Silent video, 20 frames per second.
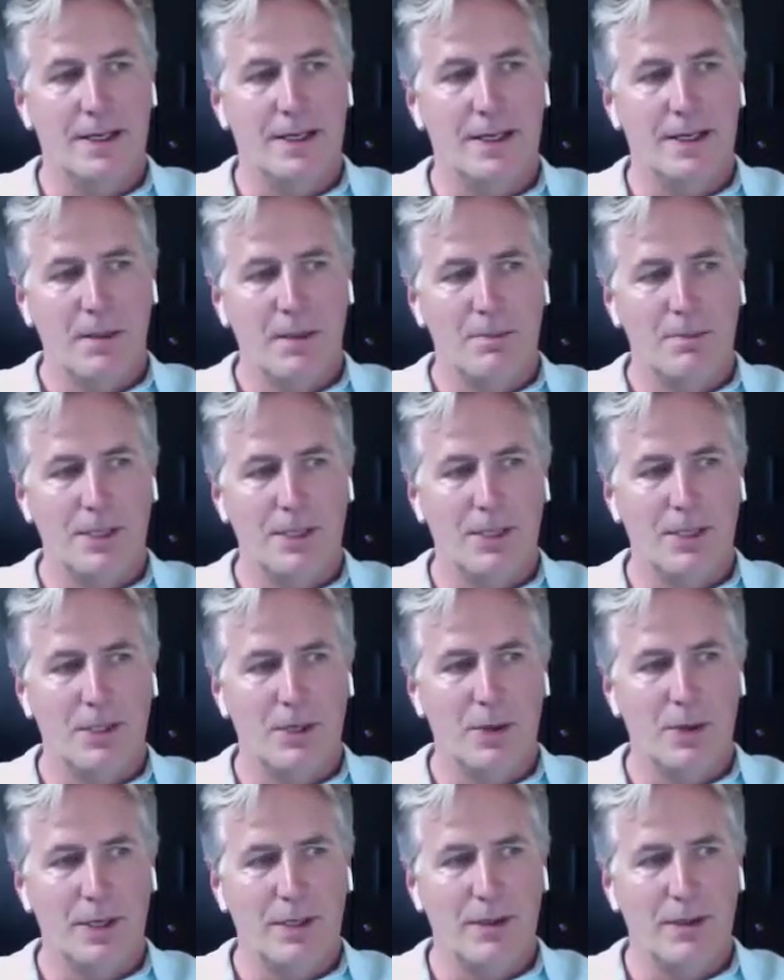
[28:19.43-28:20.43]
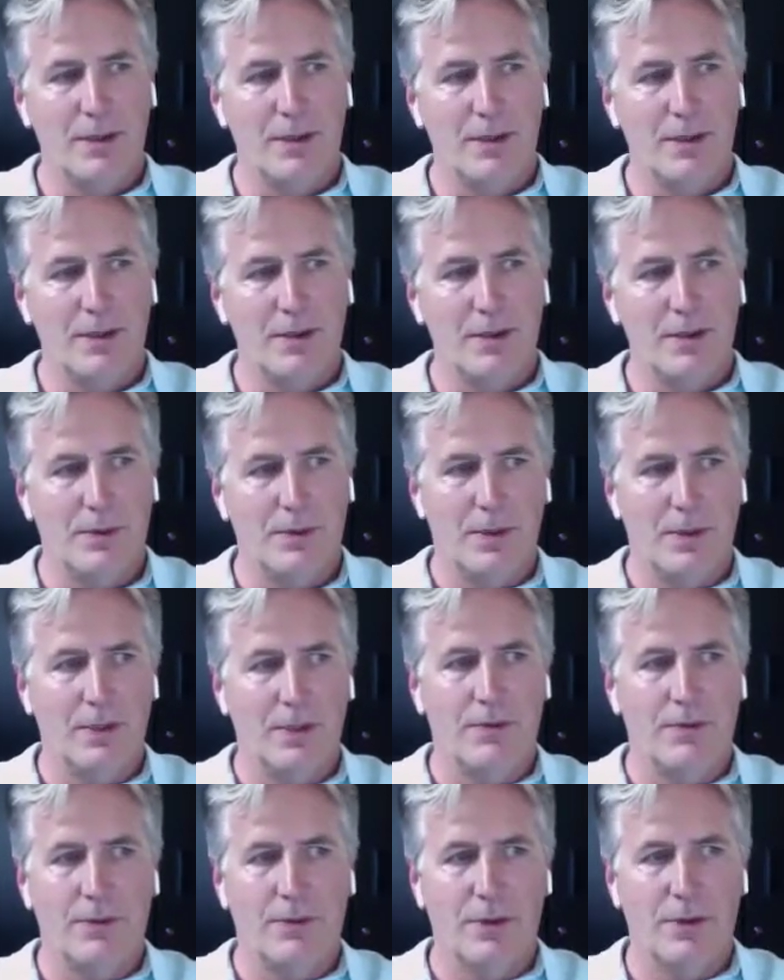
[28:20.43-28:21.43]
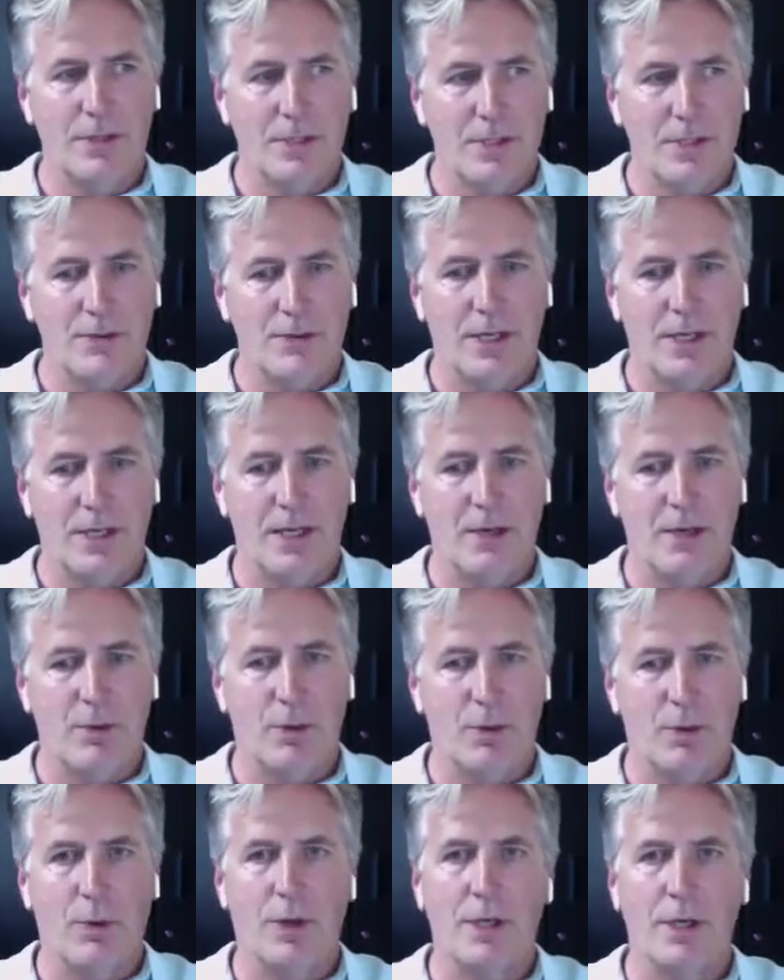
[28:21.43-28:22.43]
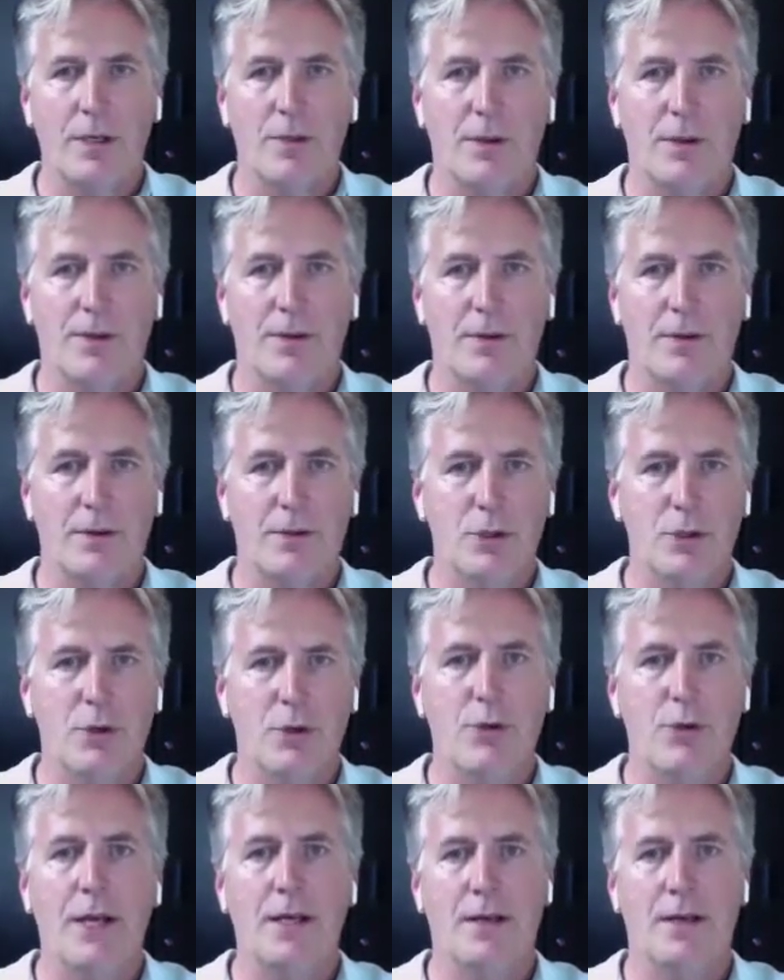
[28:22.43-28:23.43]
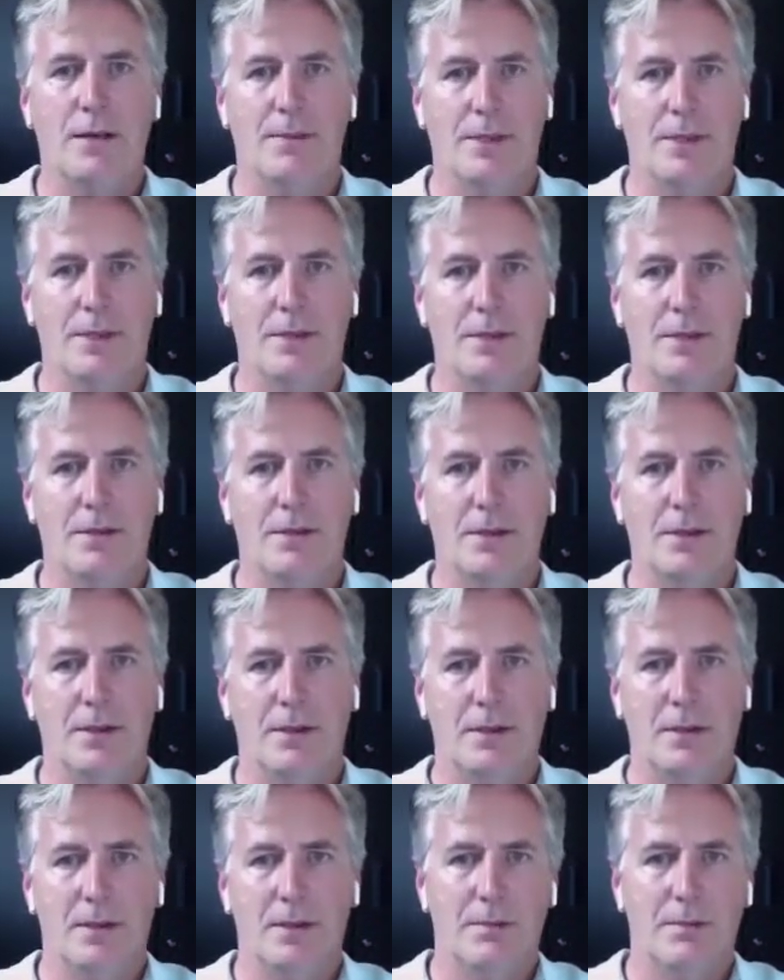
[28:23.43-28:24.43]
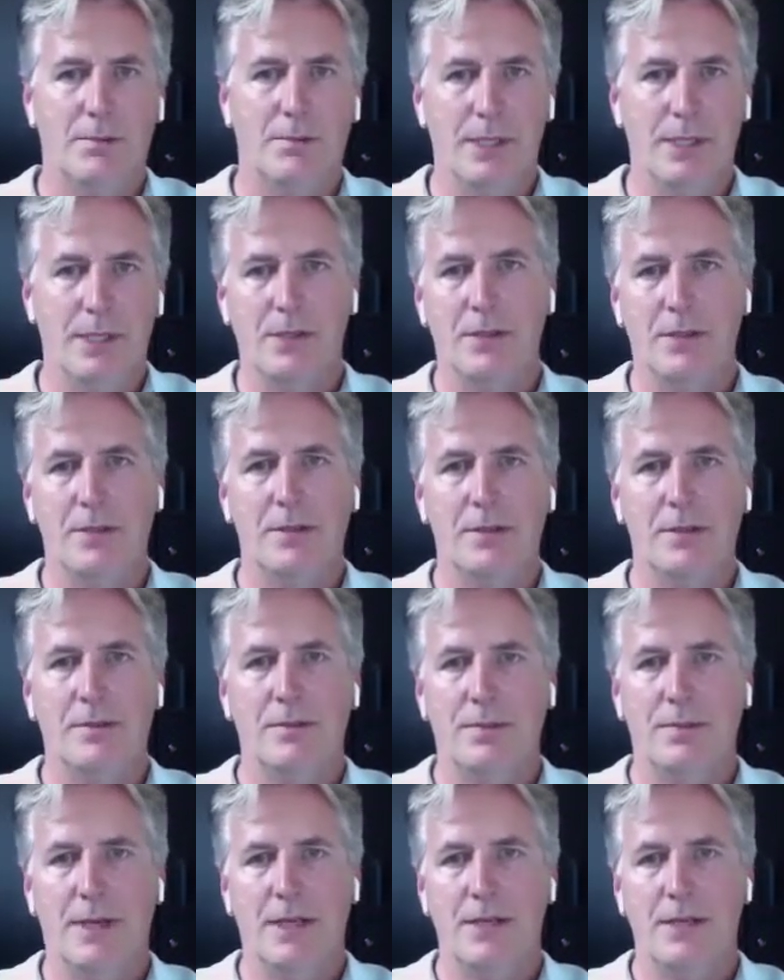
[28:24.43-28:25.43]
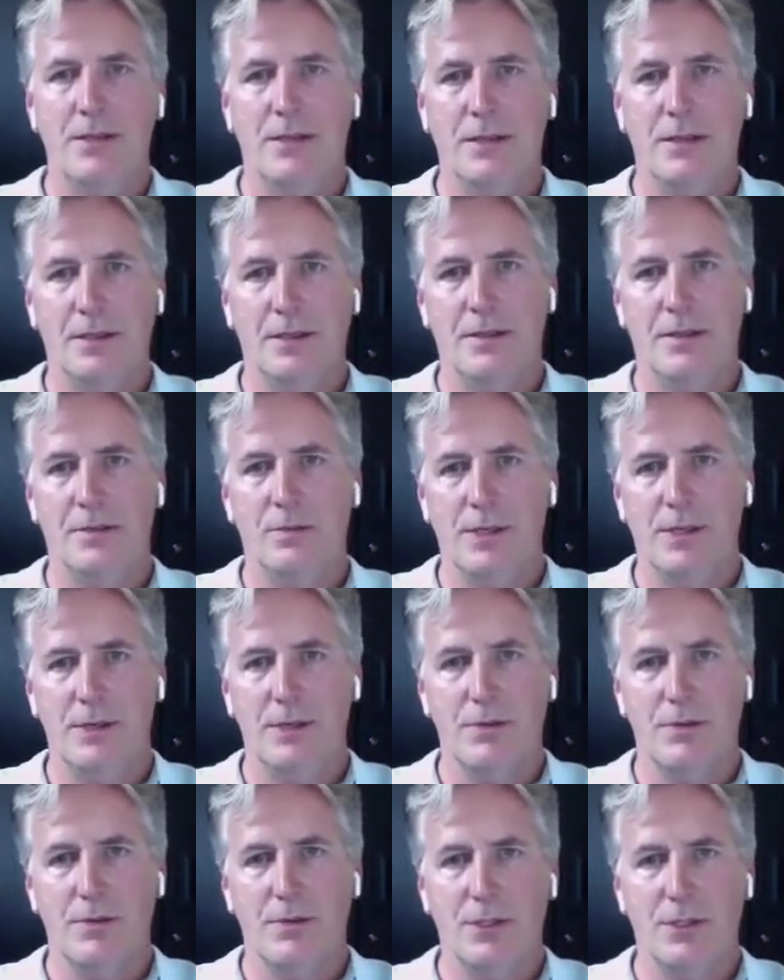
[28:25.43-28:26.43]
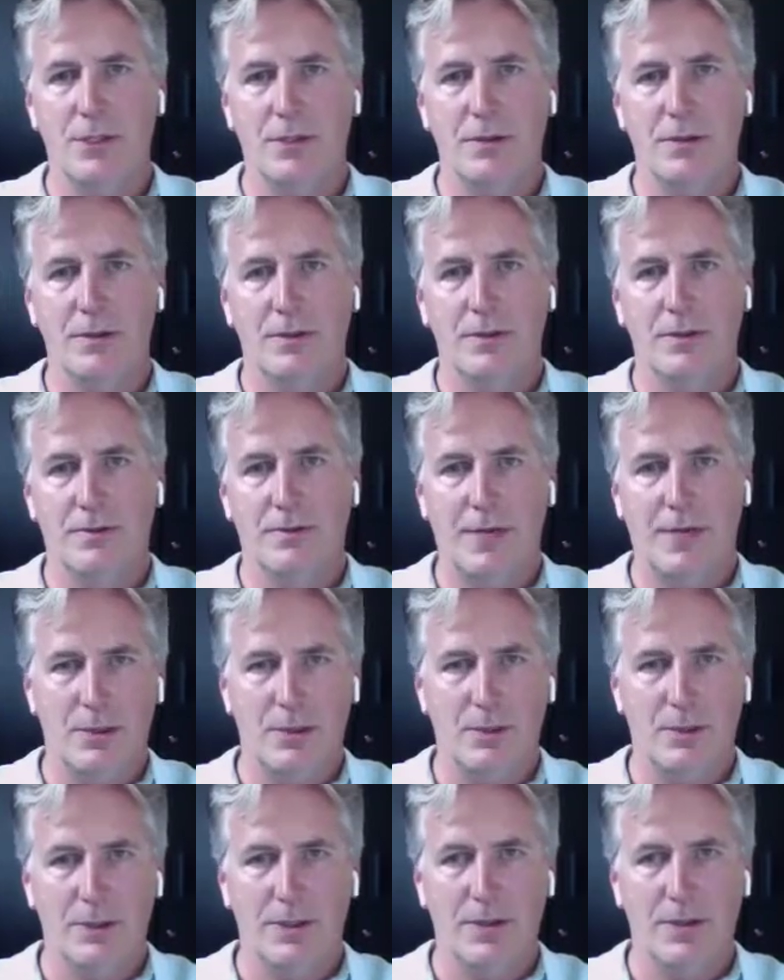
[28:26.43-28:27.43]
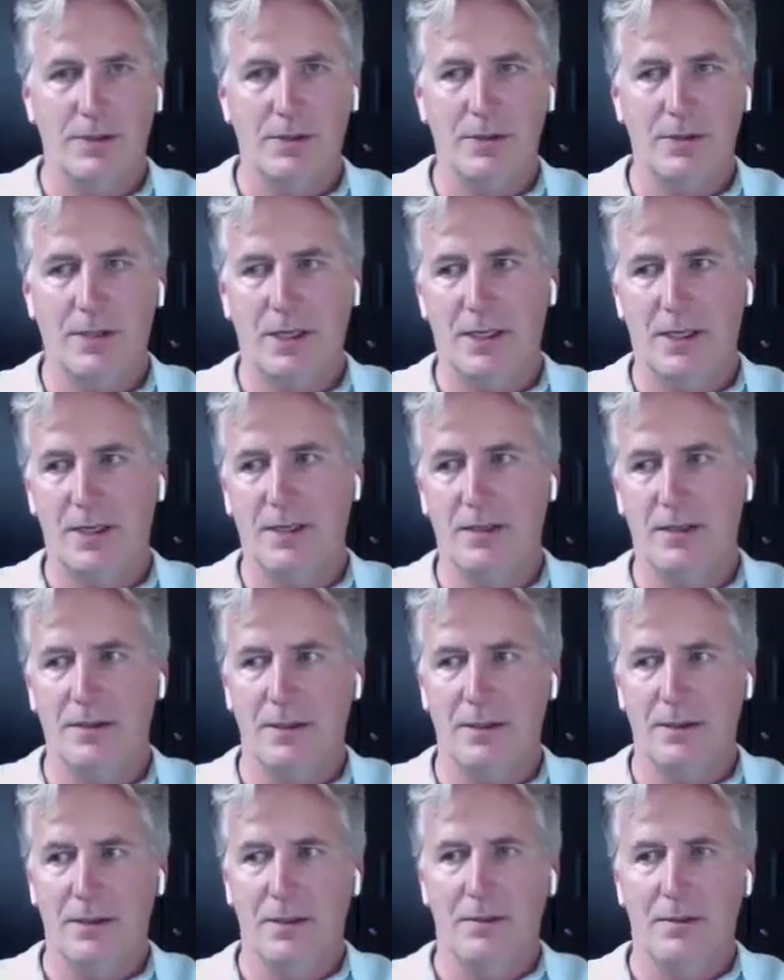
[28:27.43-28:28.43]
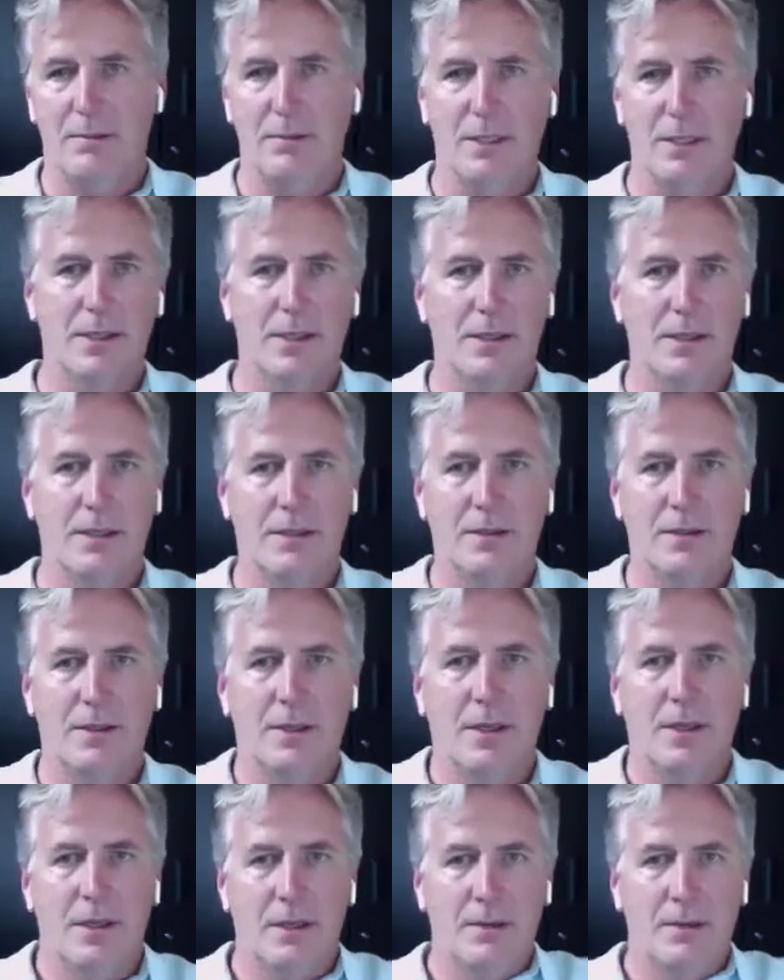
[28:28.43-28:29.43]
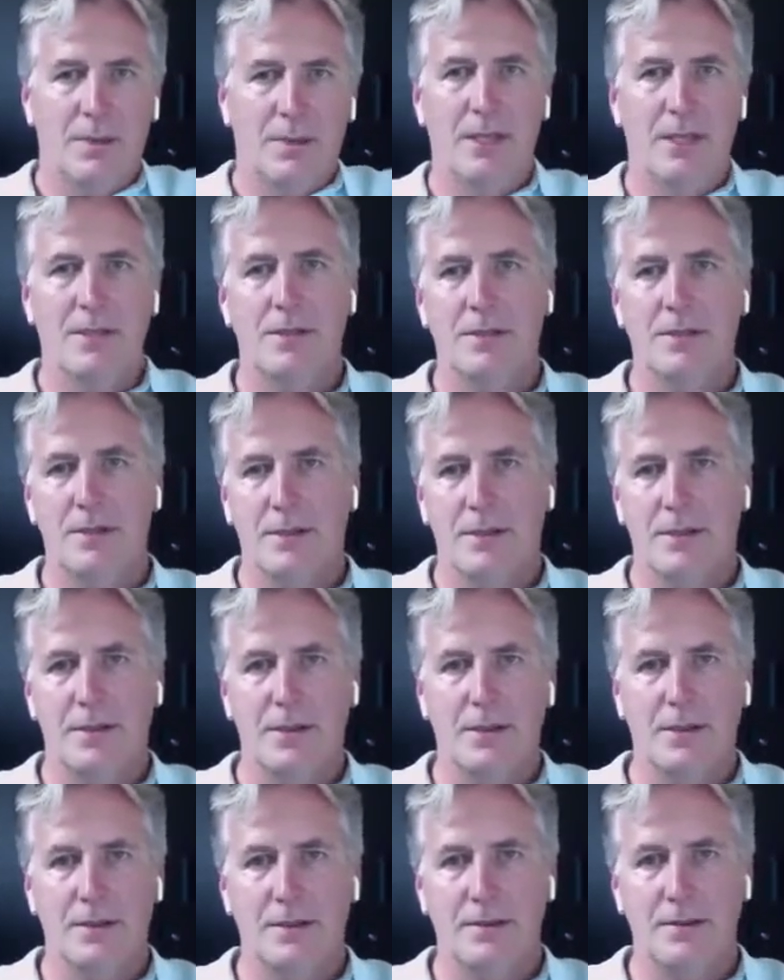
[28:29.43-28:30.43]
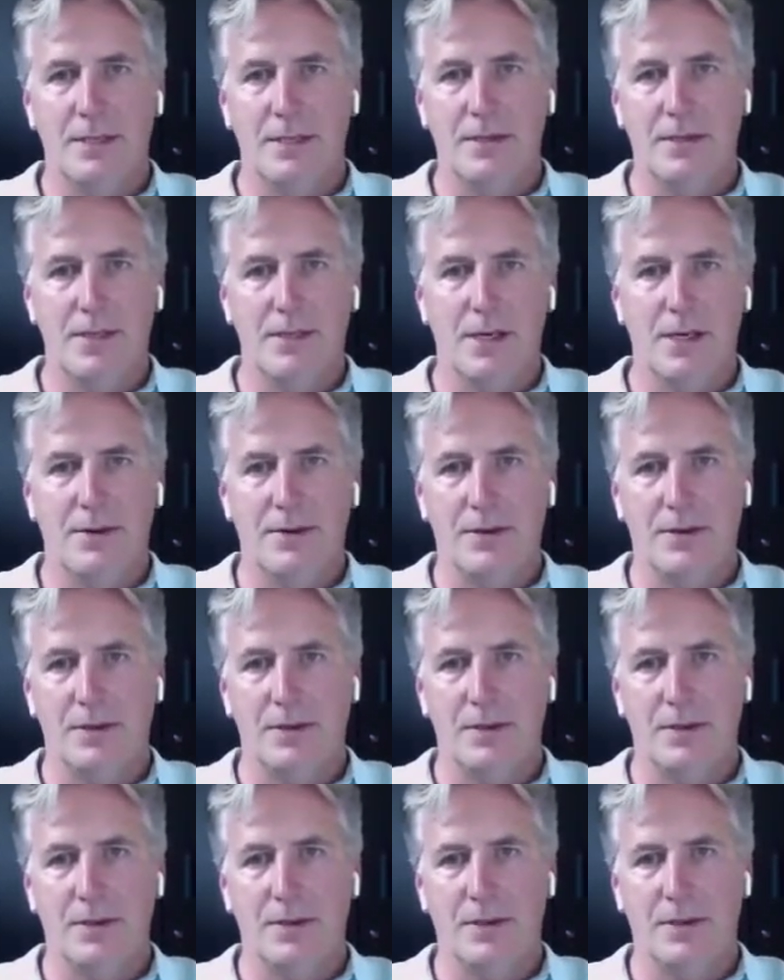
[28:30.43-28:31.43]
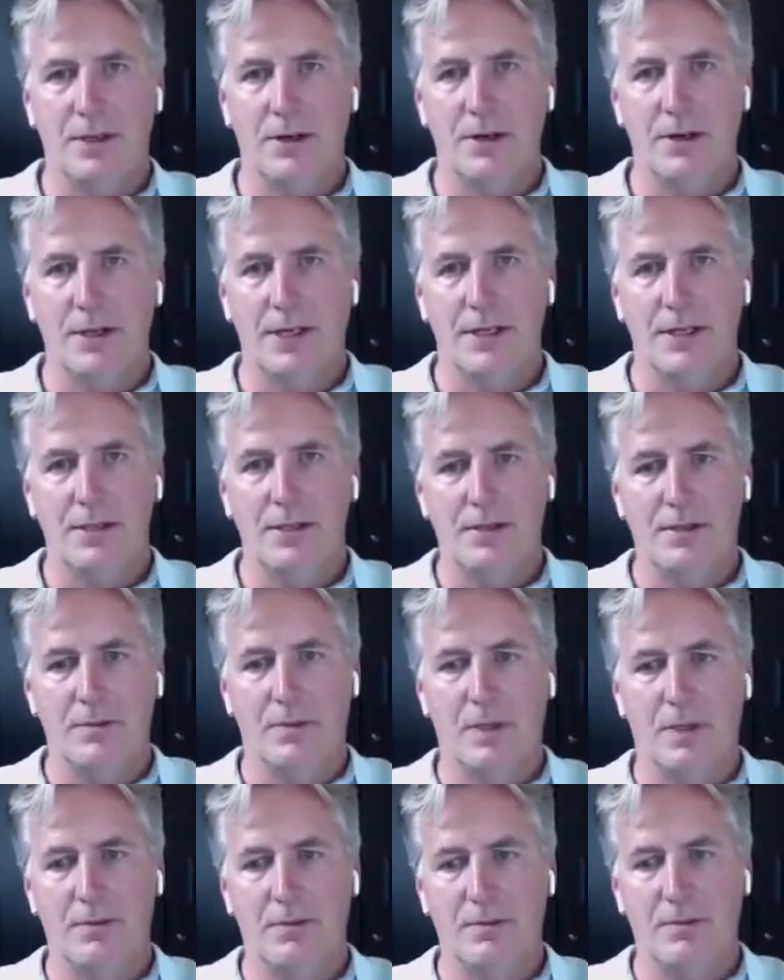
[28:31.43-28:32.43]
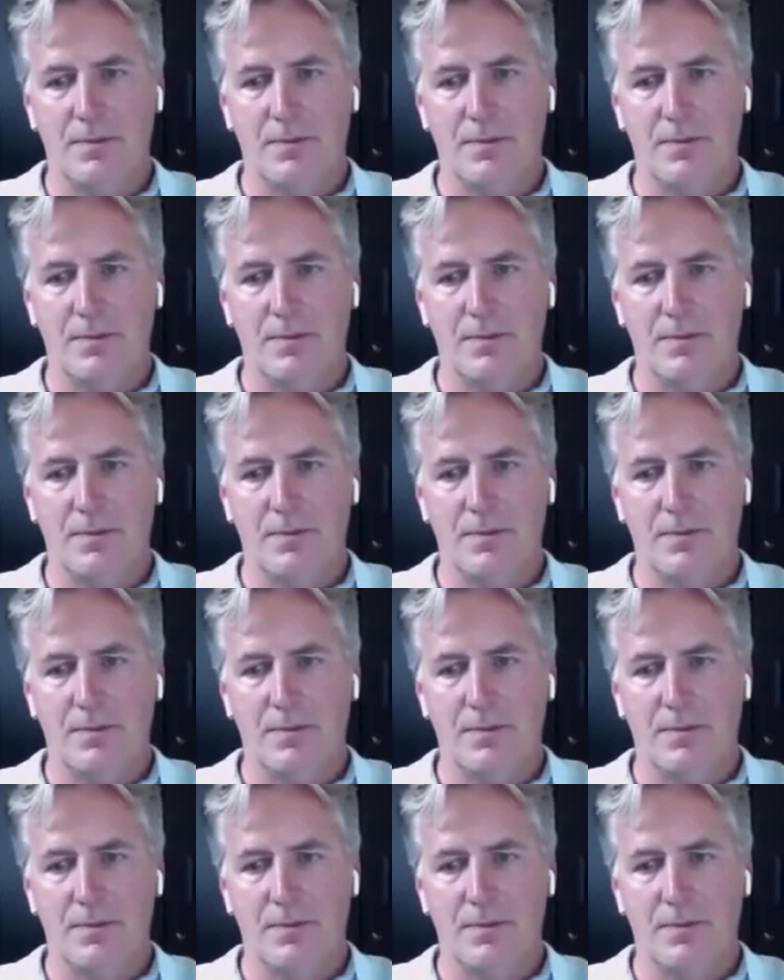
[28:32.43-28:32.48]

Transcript: But you know what? For instance, right now we're working with two great companies, Bissell, based in Western Michigan, vacuum cleaners, and Milliken, based down south in Carolinas. And